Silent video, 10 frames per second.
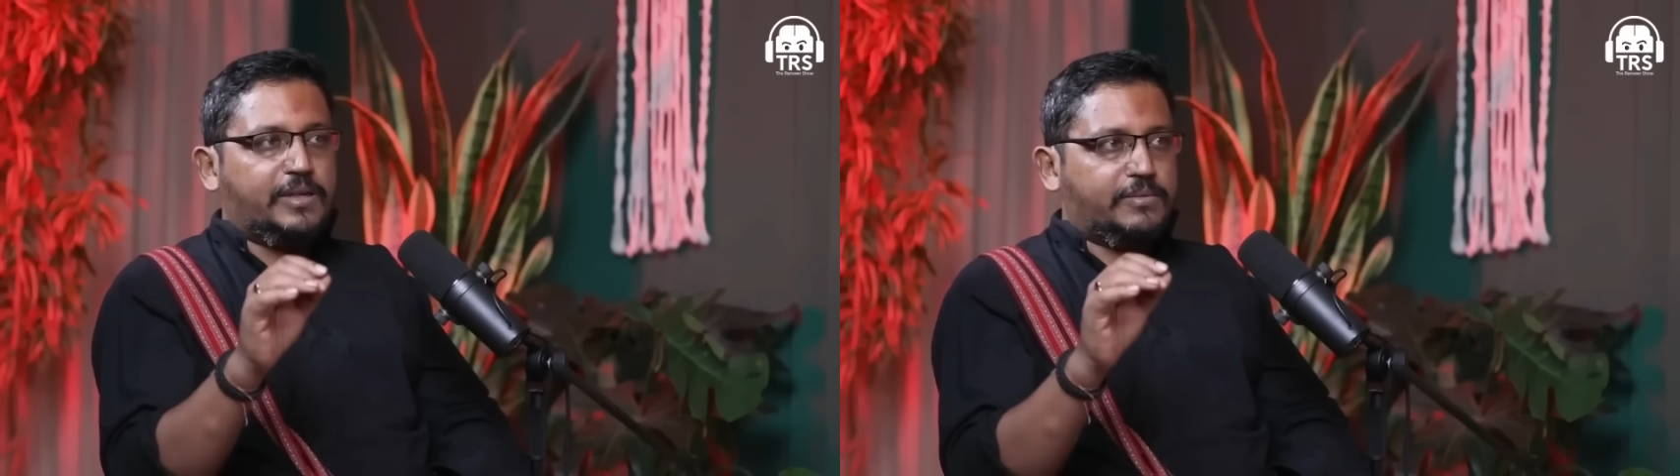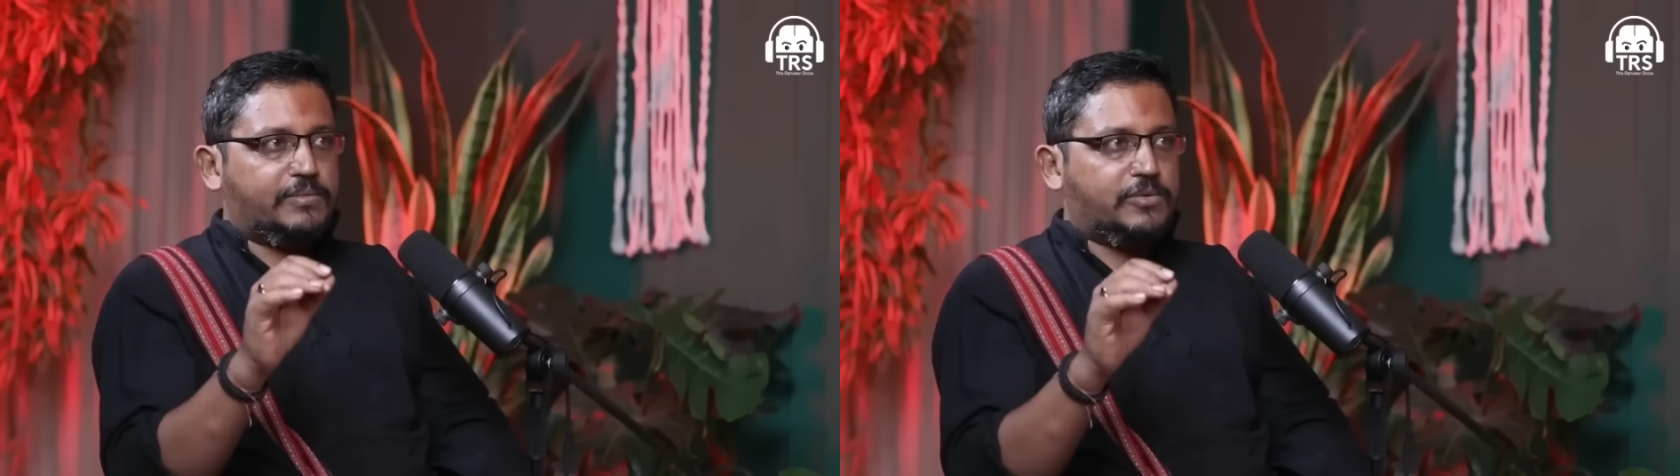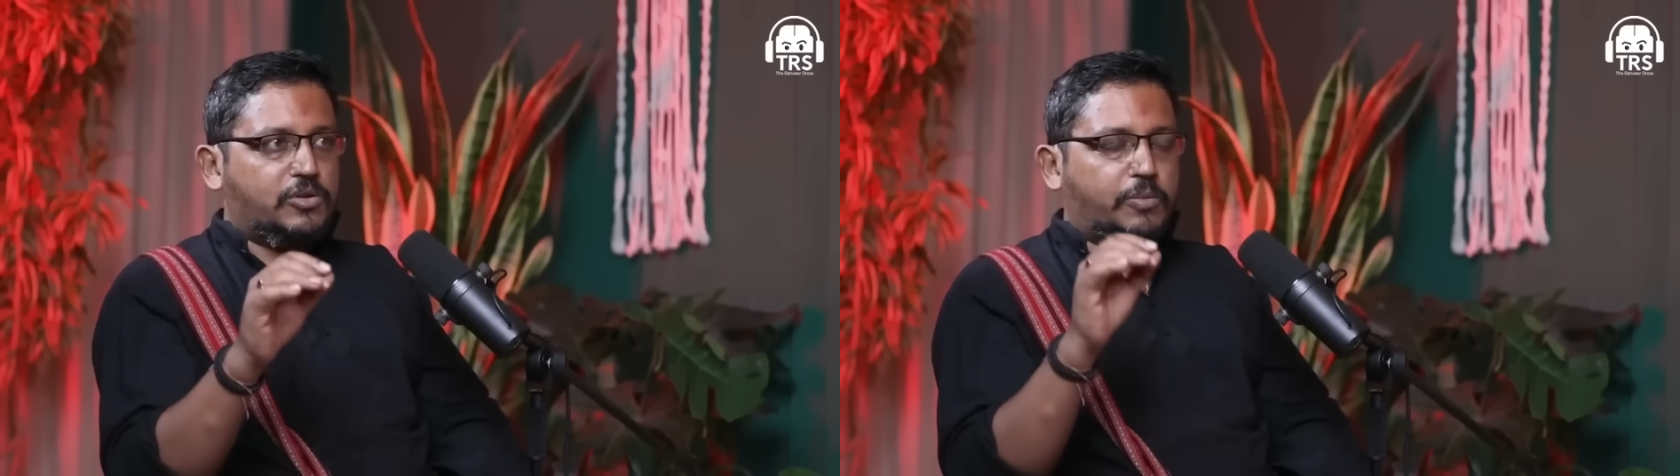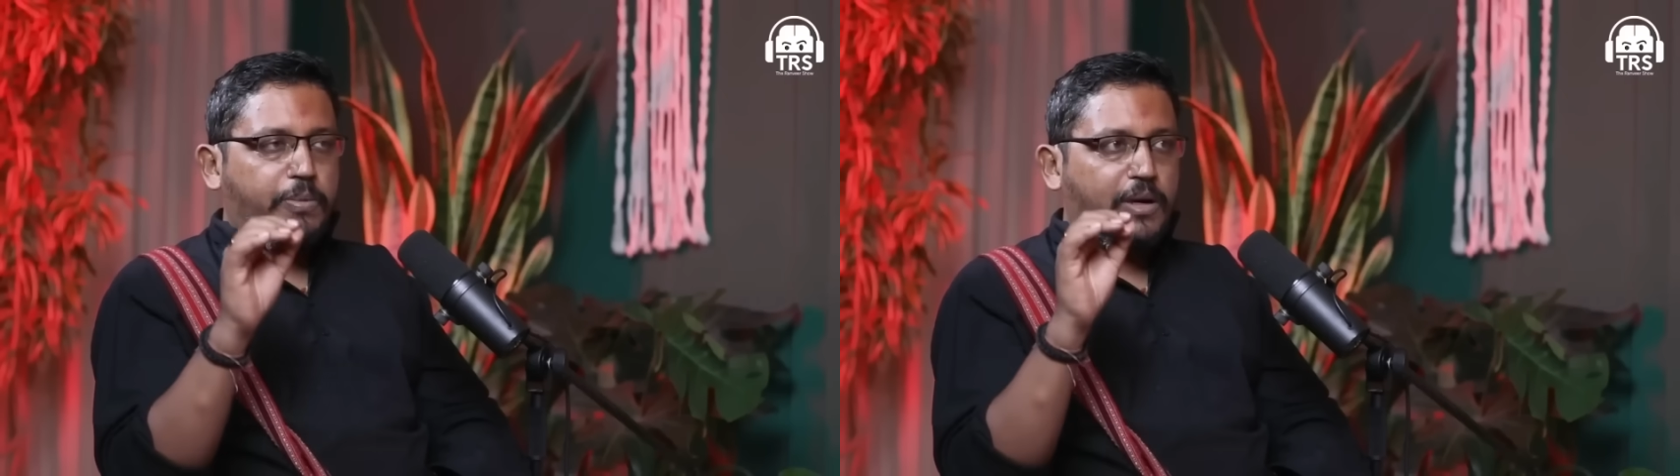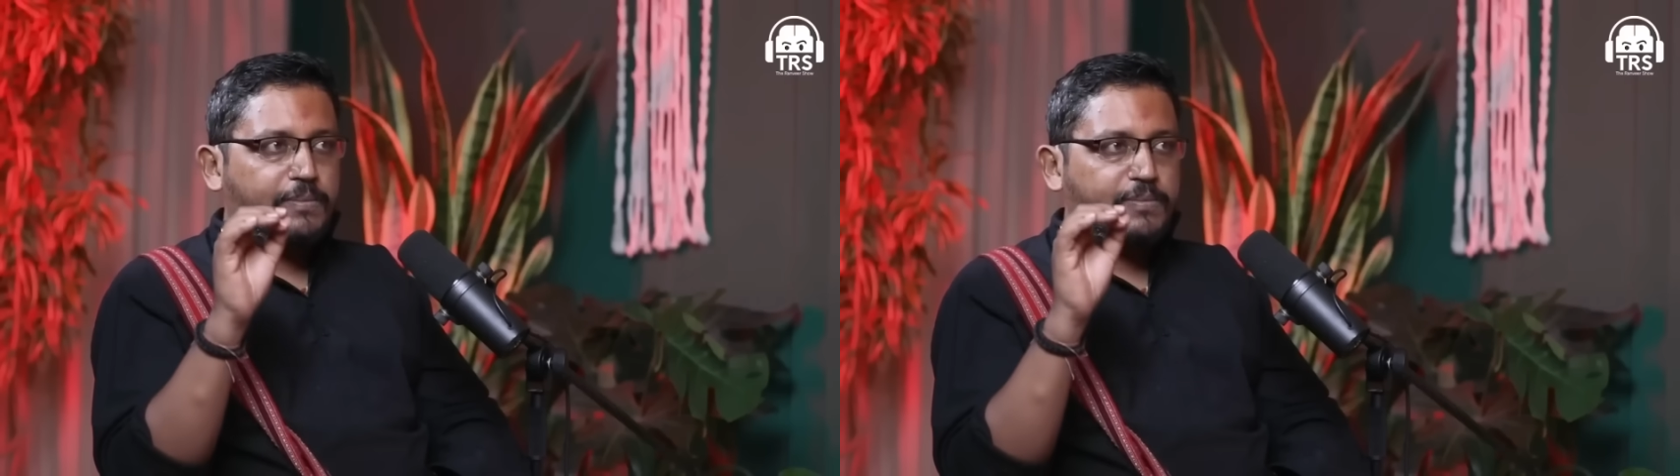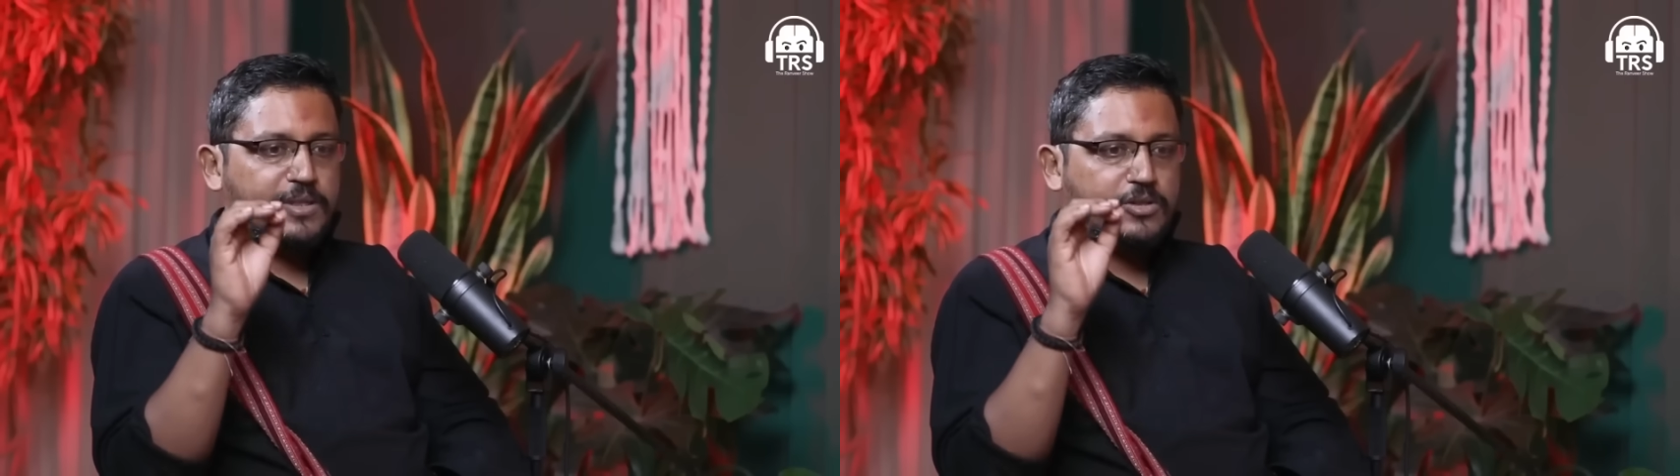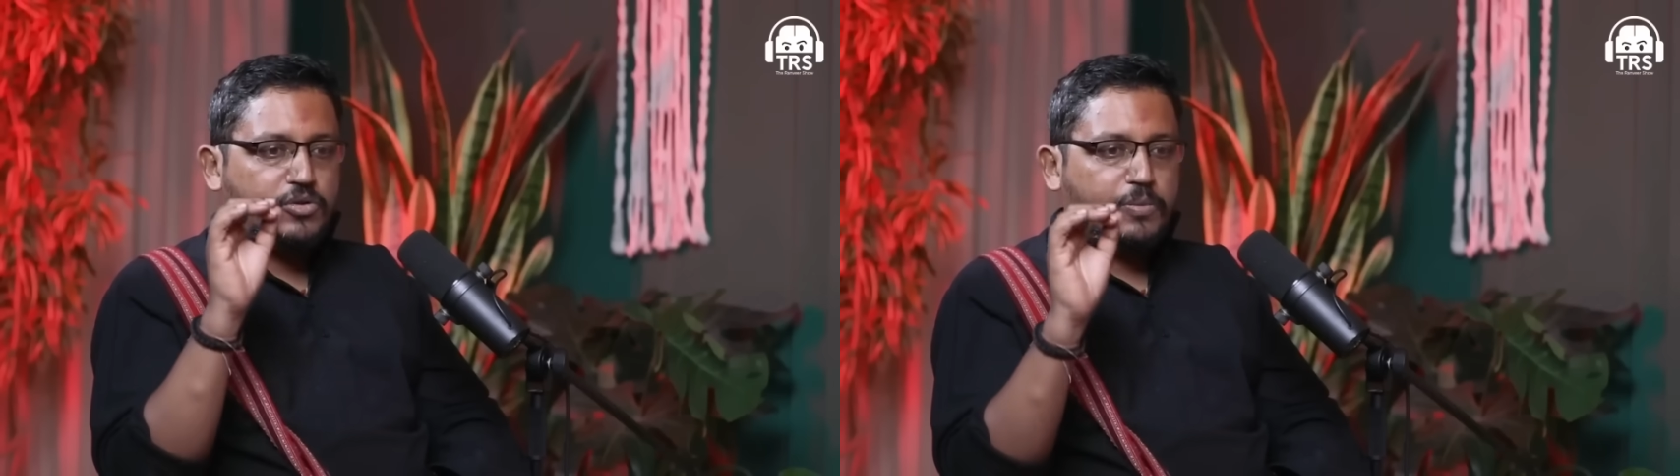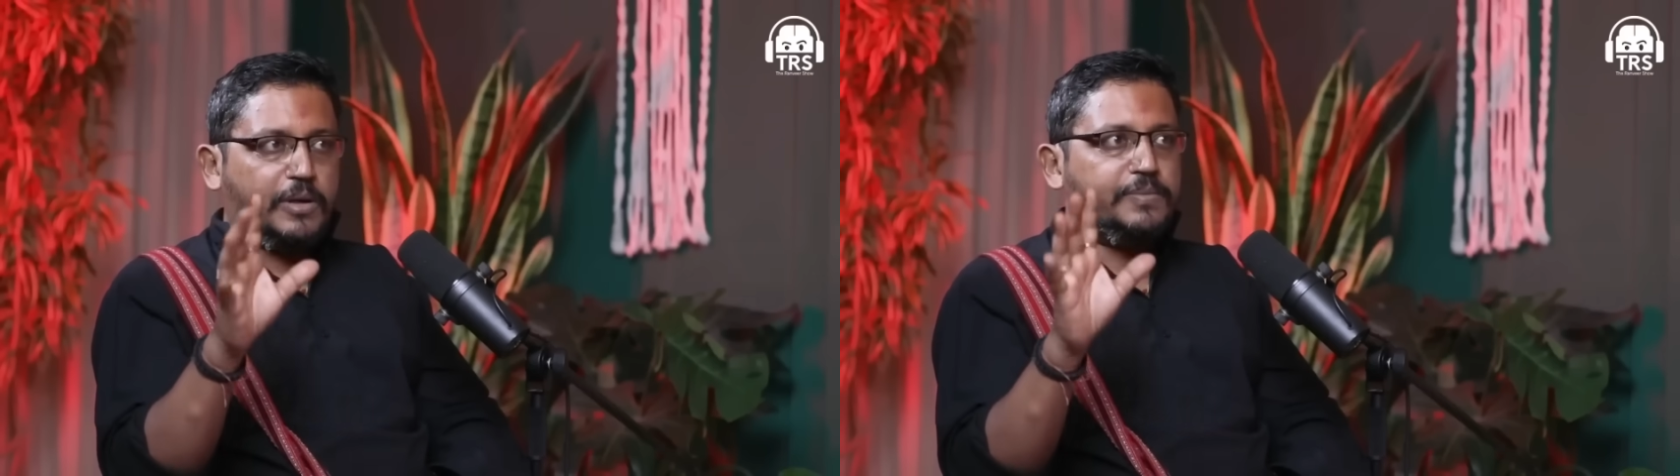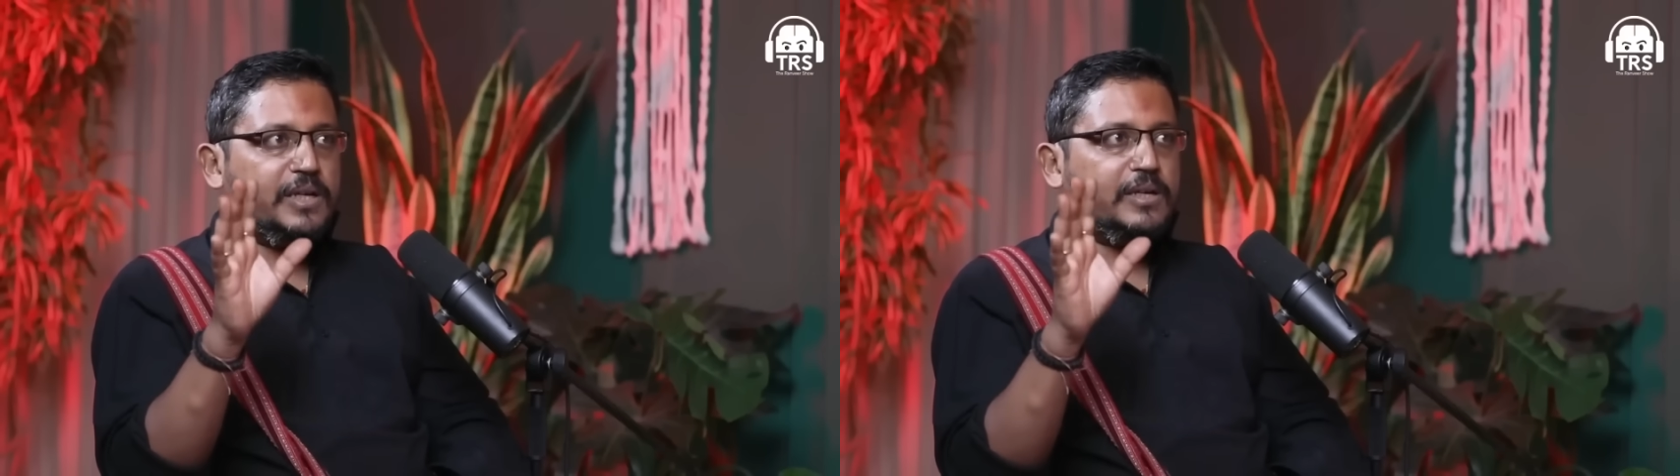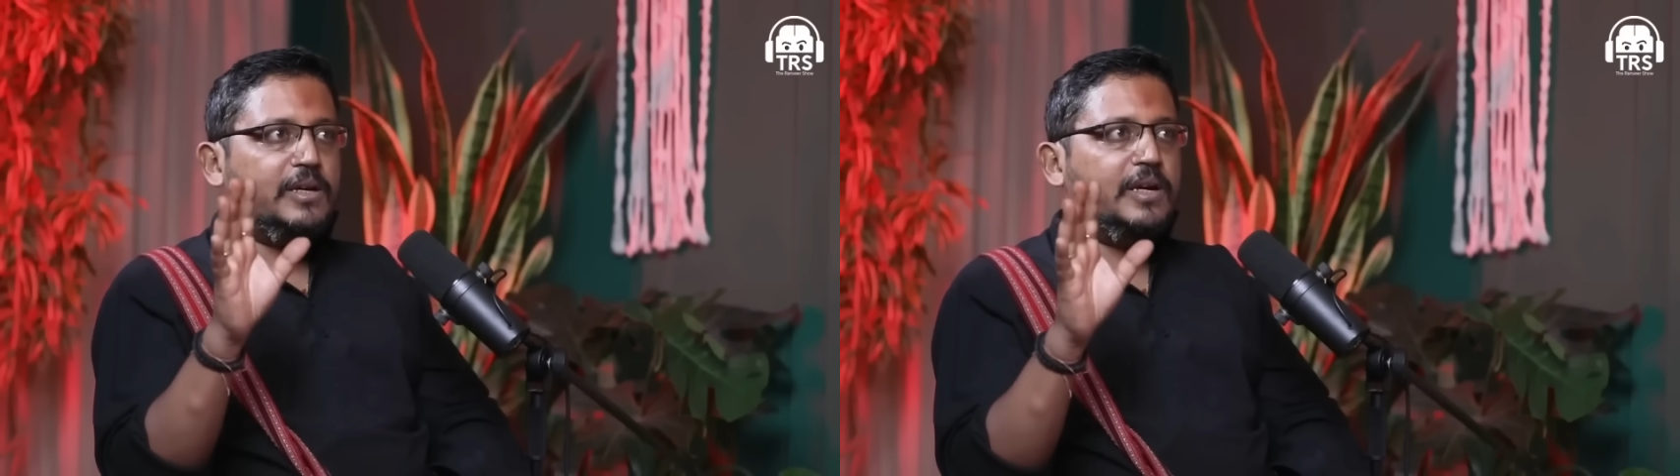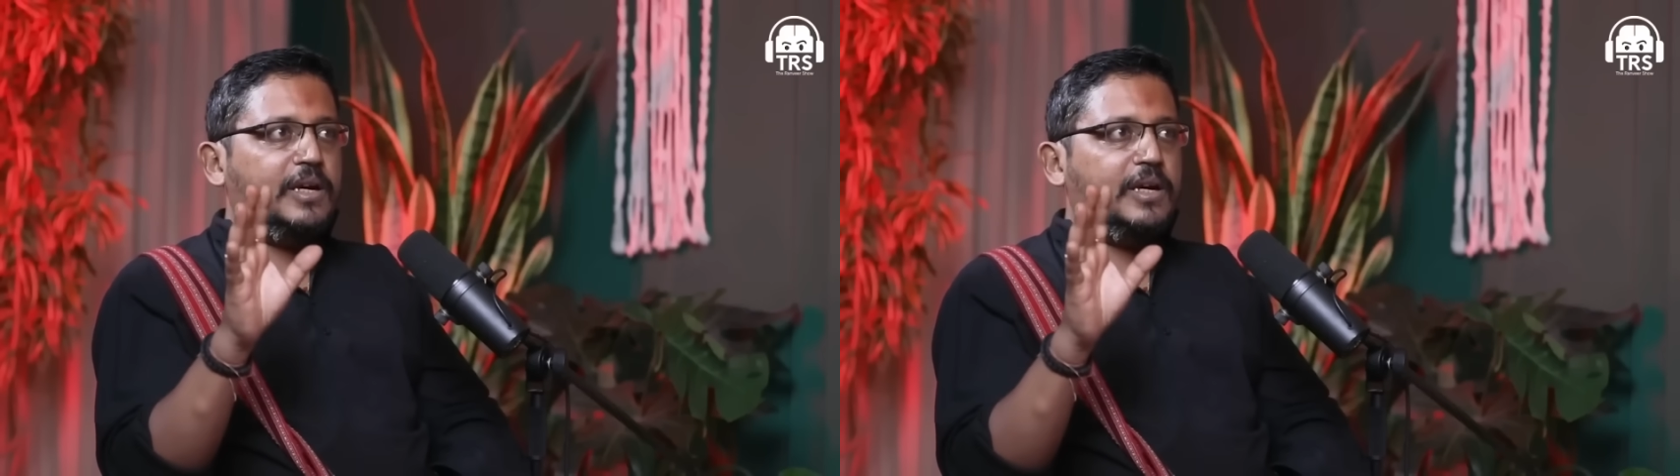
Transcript: thing. Superb means superb thing.